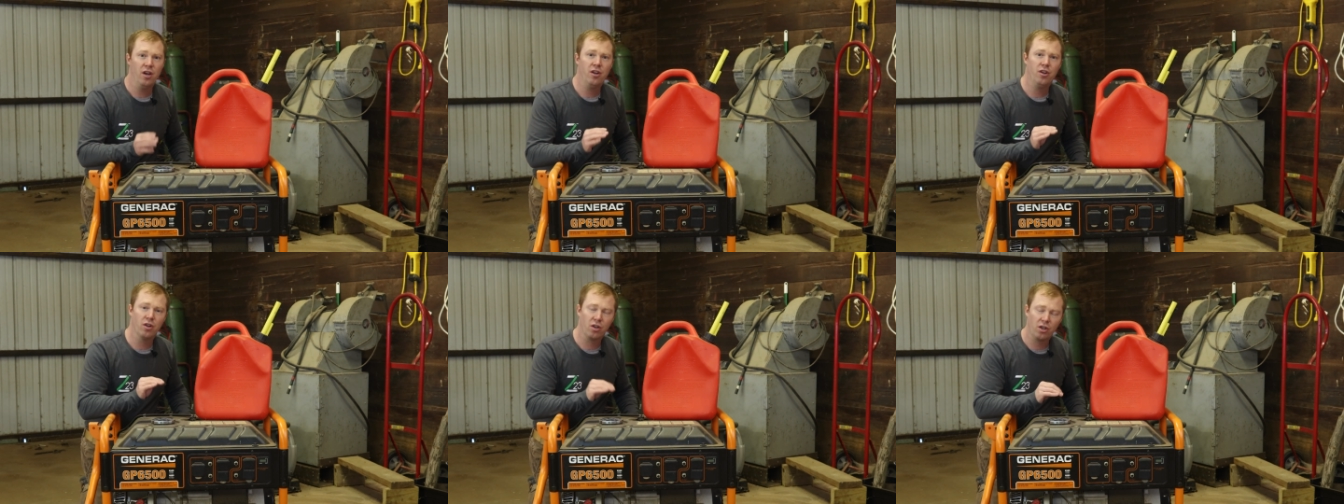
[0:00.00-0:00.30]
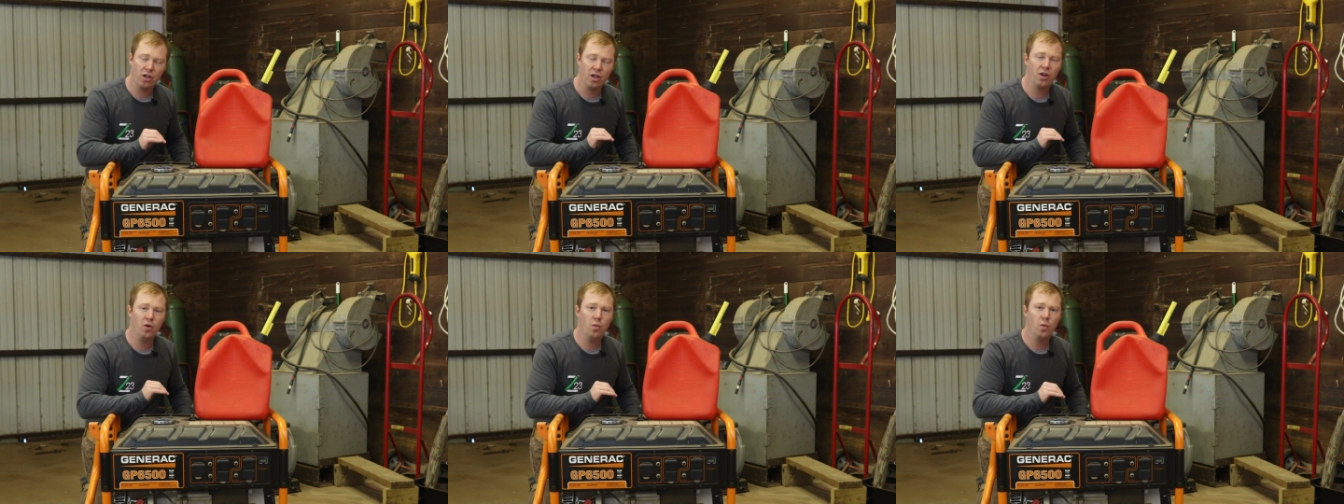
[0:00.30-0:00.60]
you're
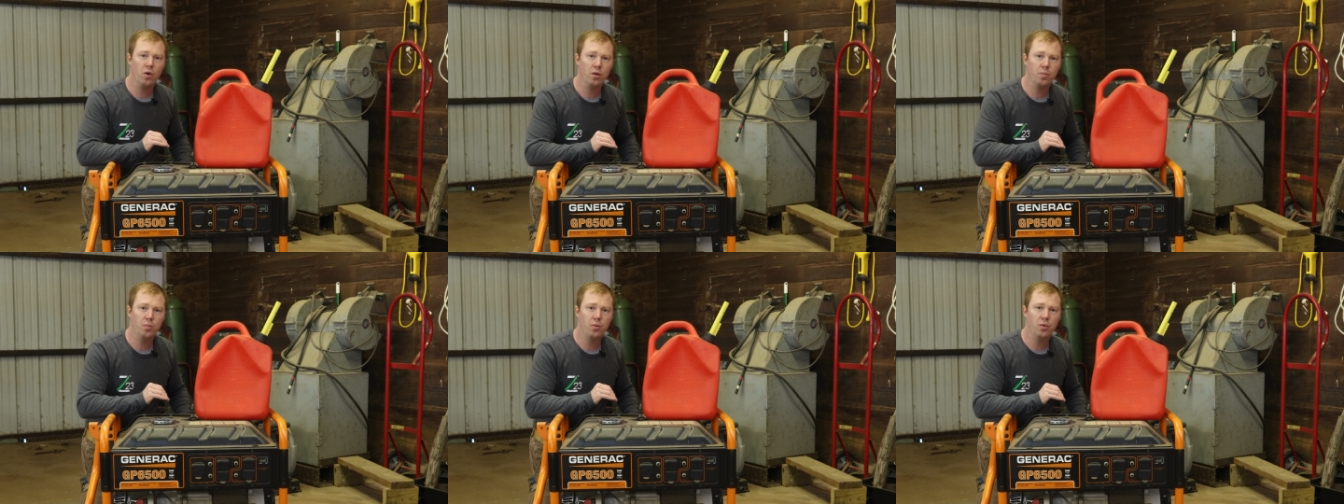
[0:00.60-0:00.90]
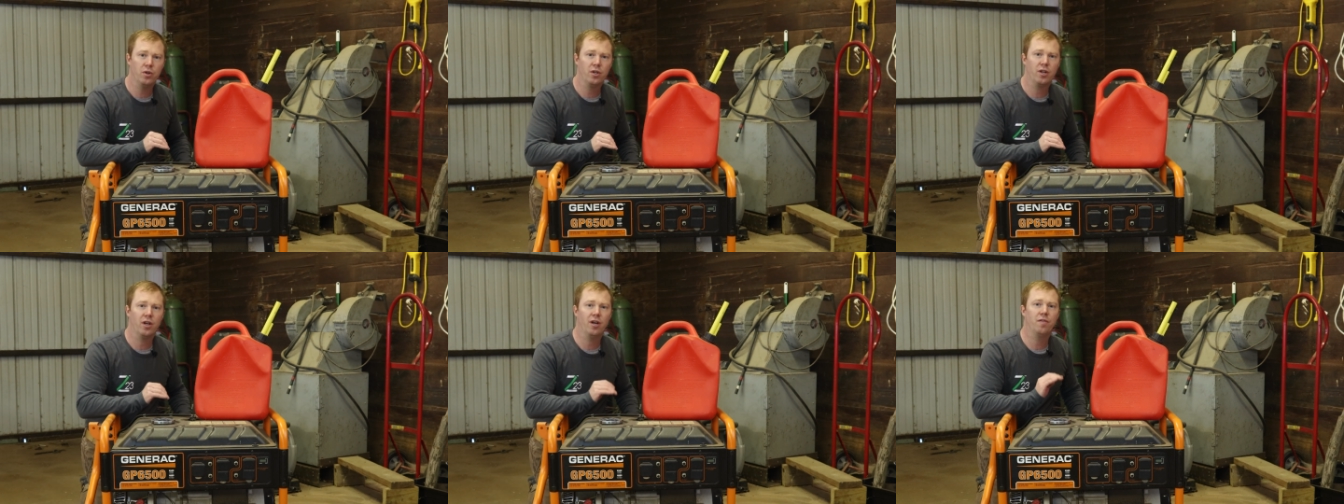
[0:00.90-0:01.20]
going to want to
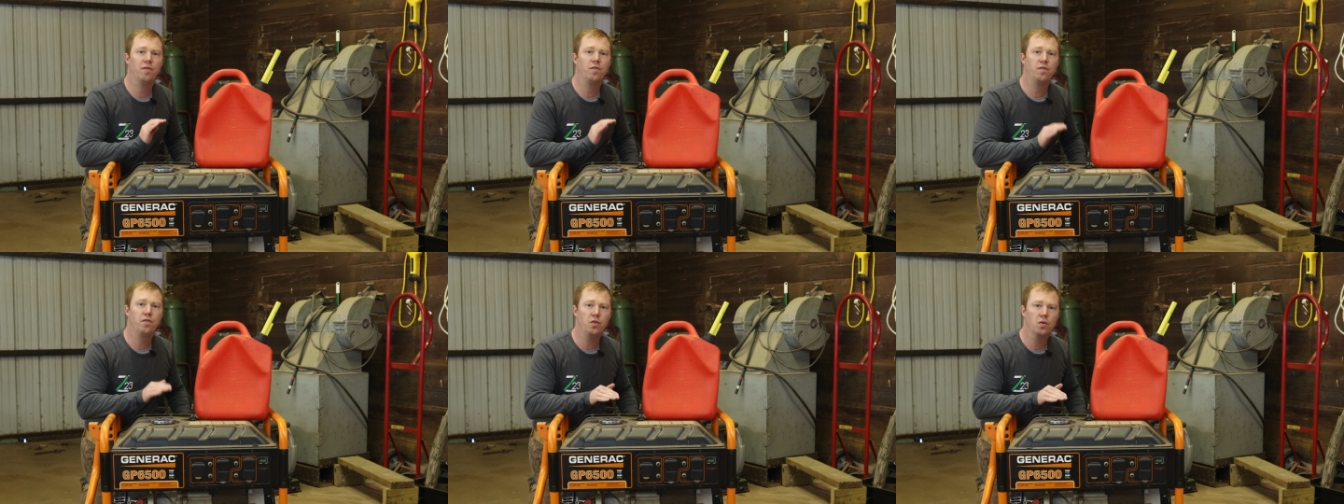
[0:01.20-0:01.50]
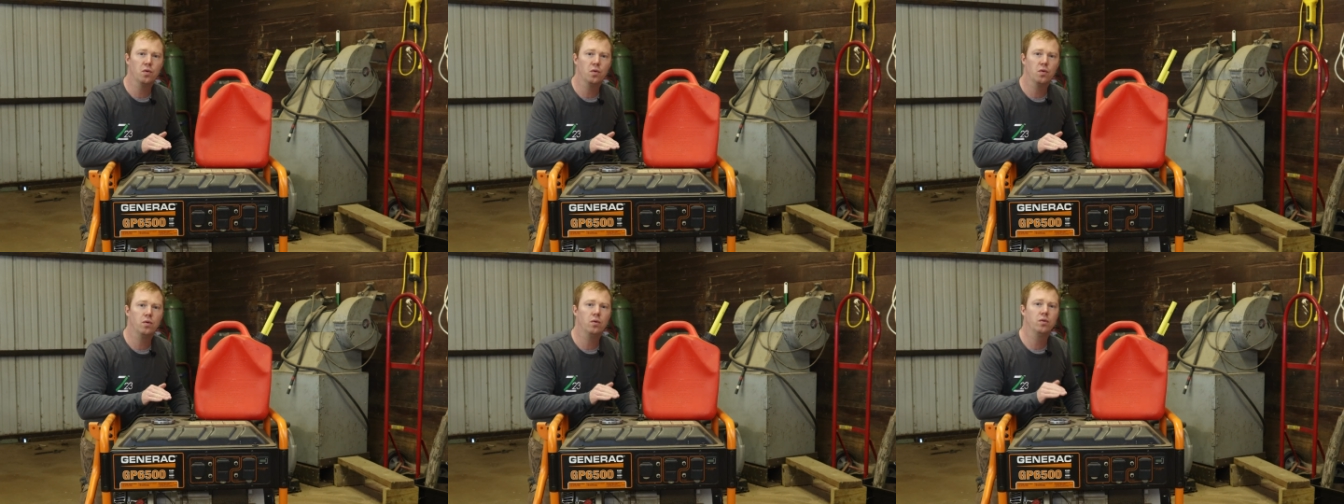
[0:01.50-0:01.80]
put a
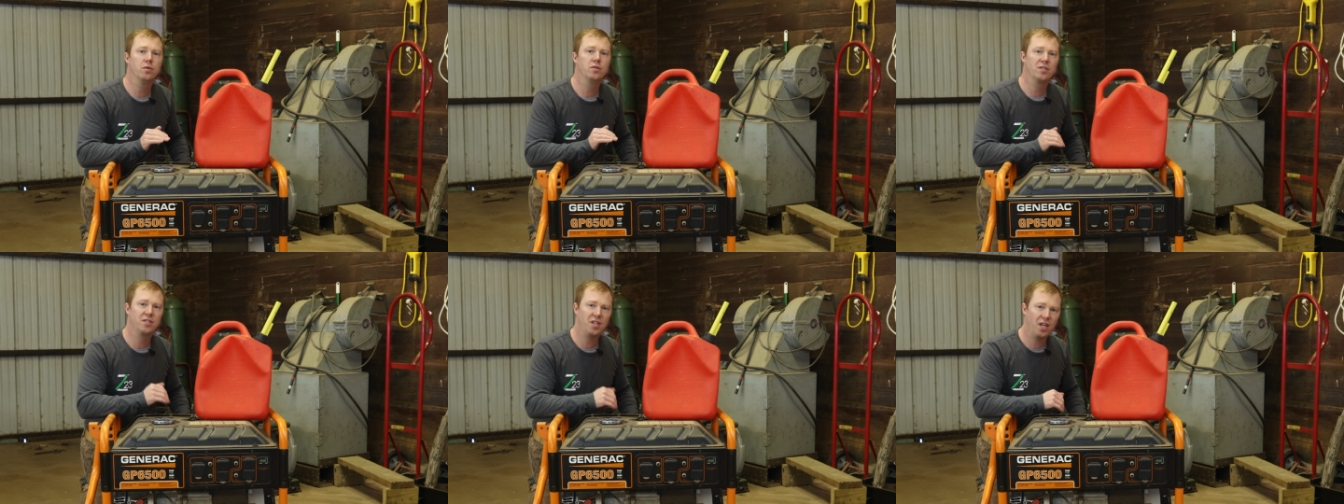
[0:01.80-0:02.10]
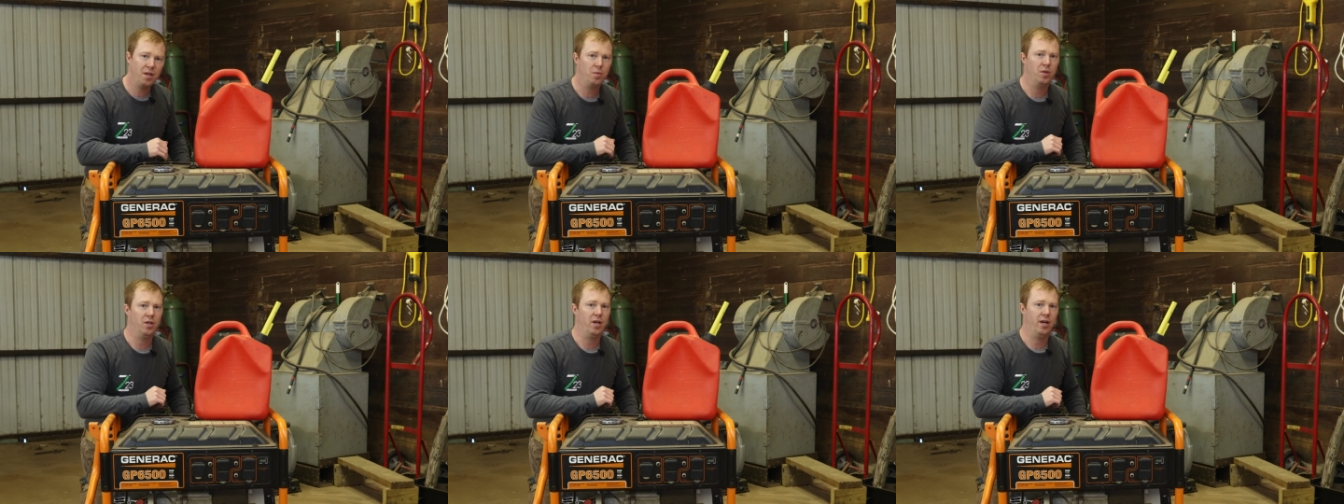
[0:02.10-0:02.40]
fuel
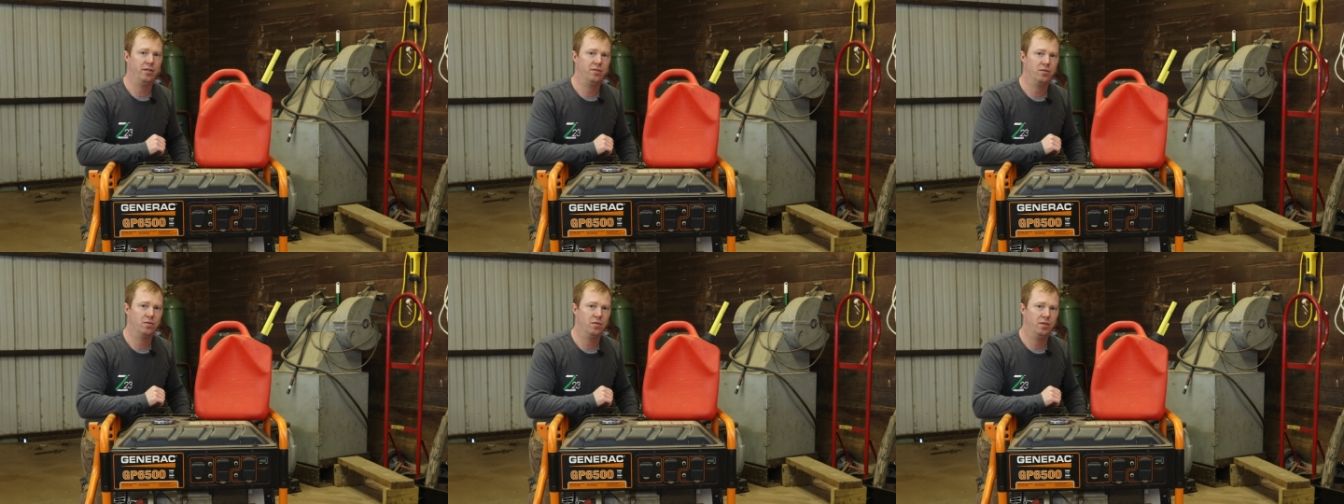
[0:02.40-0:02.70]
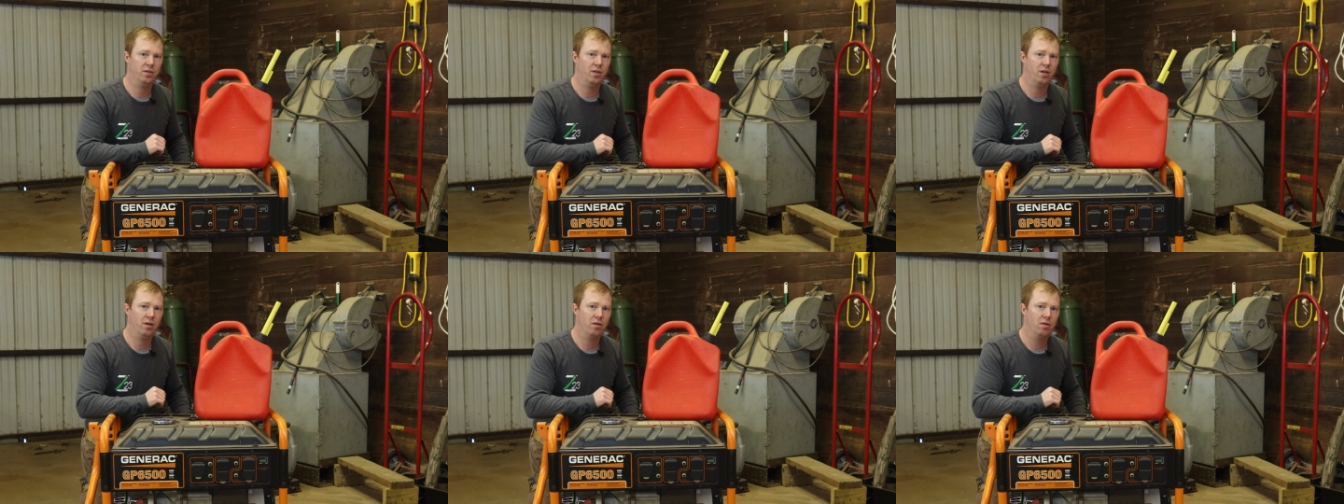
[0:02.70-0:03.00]
stabilizer
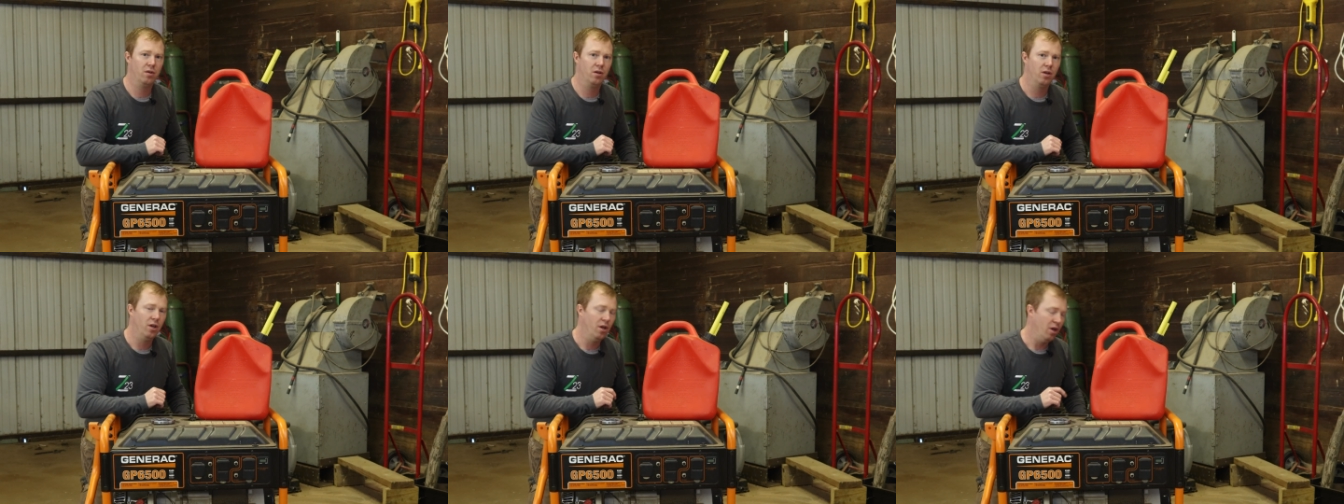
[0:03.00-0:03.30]
in there.